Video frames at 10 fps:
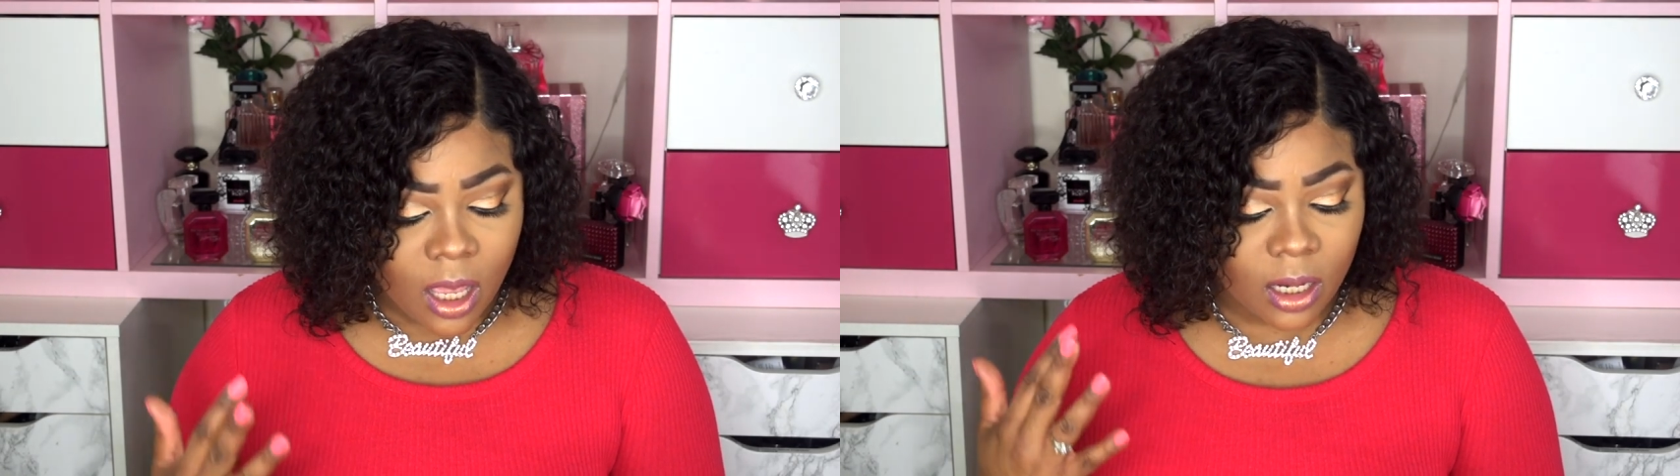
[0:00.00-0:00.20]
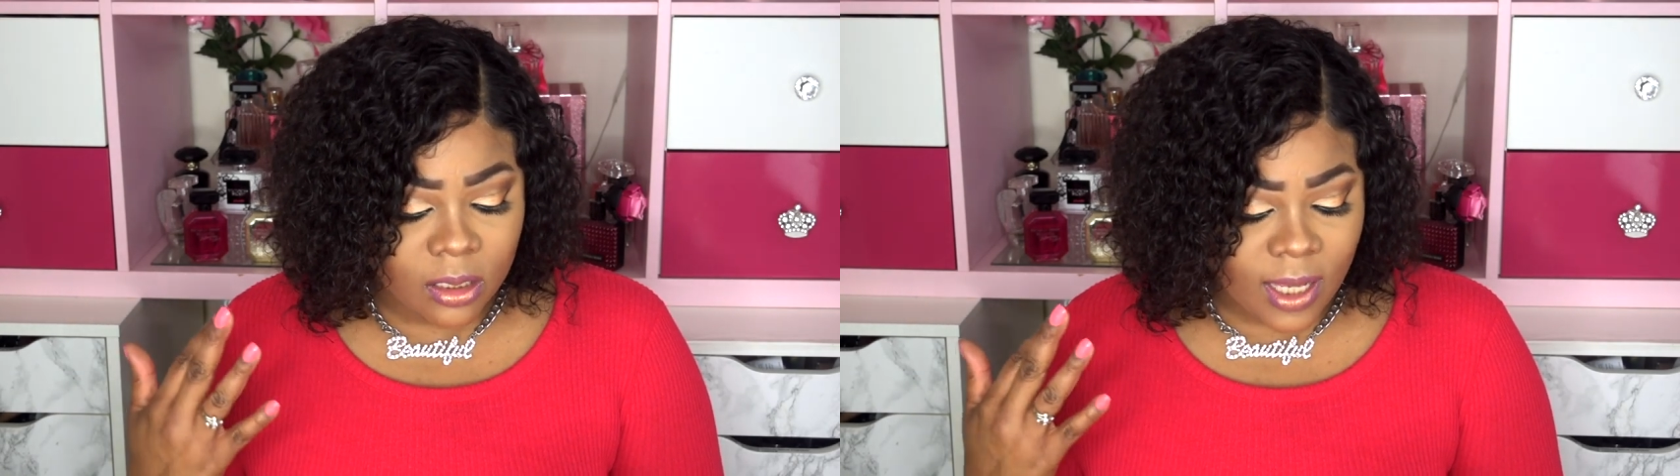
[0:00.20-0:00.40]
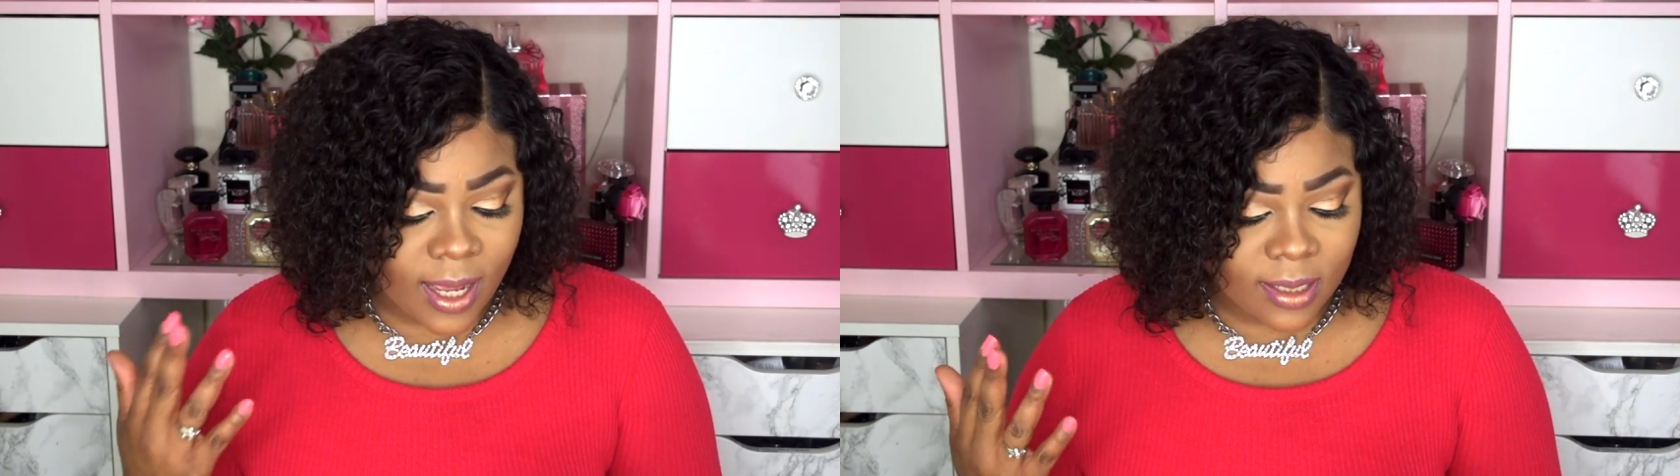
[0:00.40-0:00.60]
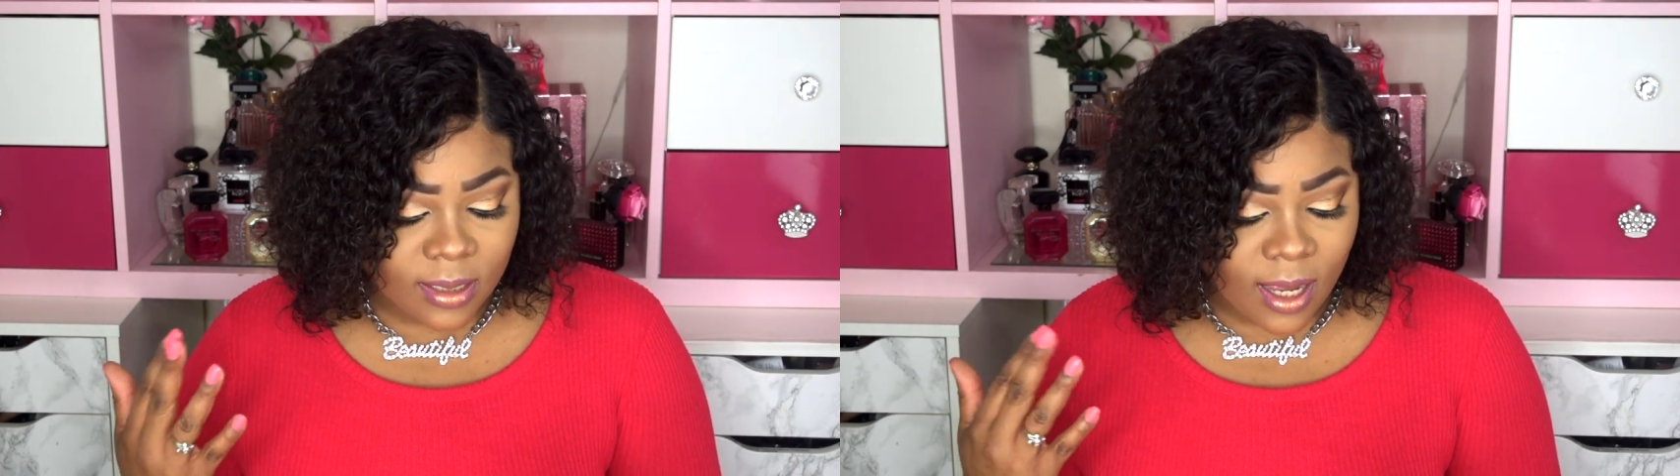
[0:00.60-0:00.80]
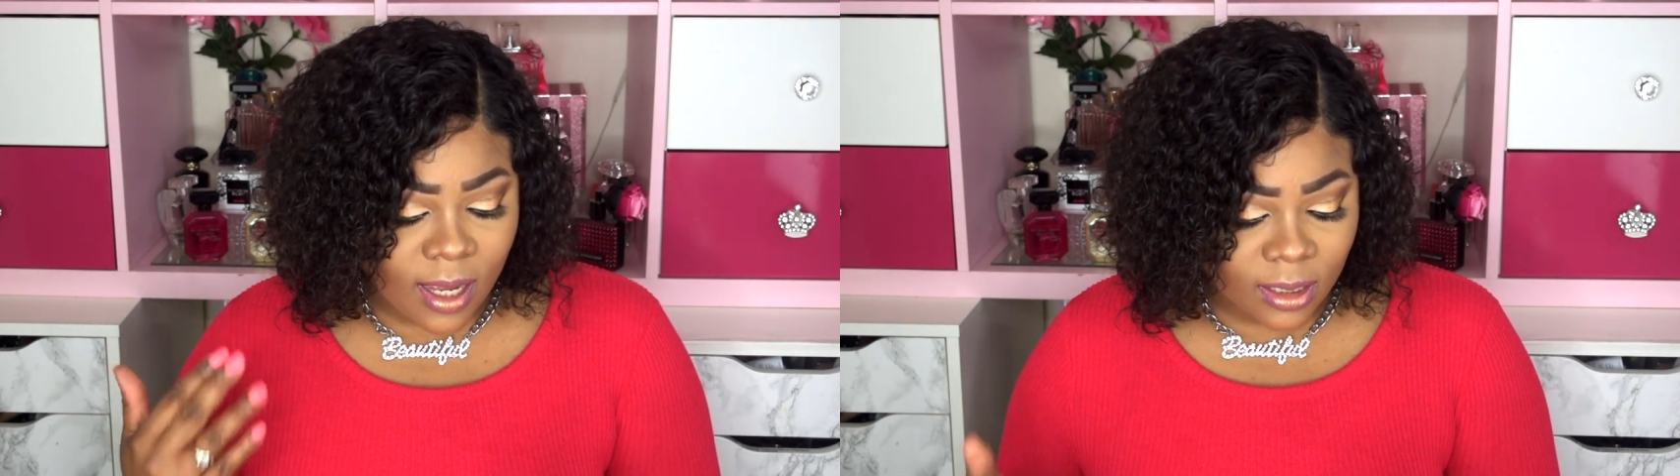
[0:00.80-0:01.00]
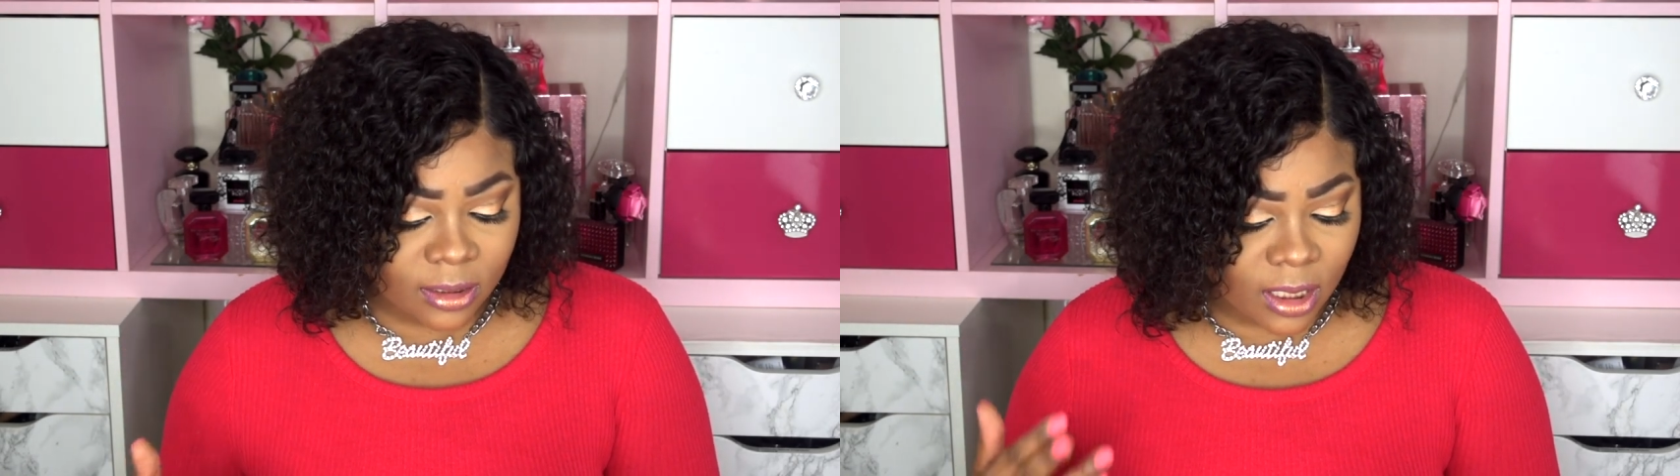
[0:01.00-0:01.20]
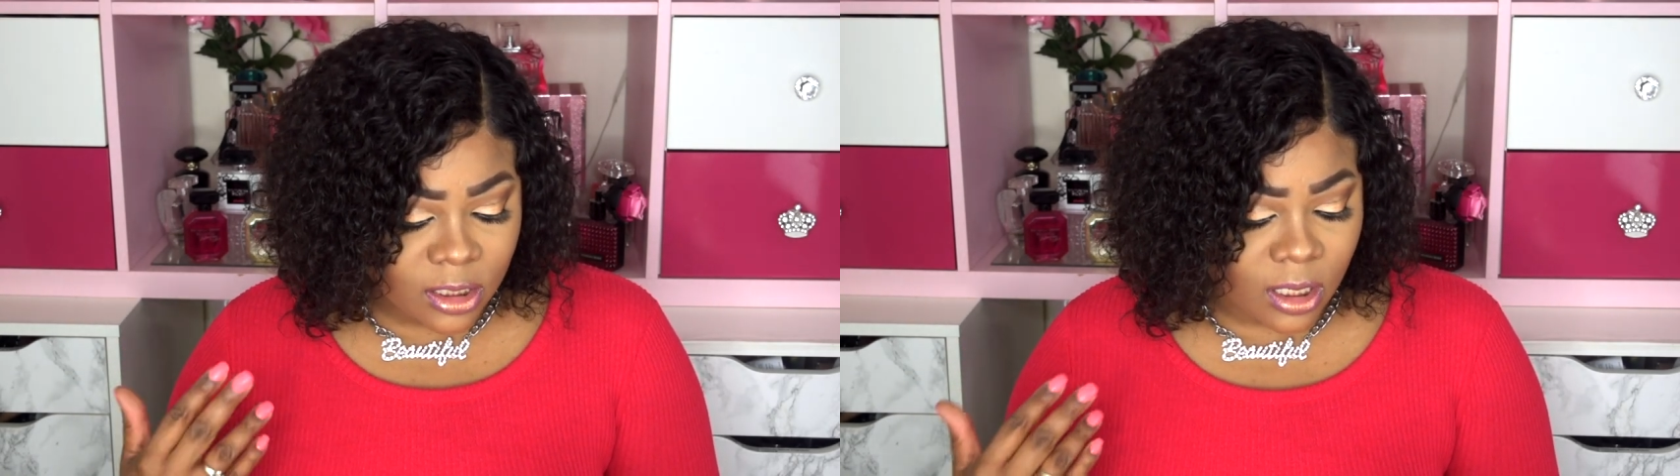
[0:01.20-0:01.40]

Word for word: and it has access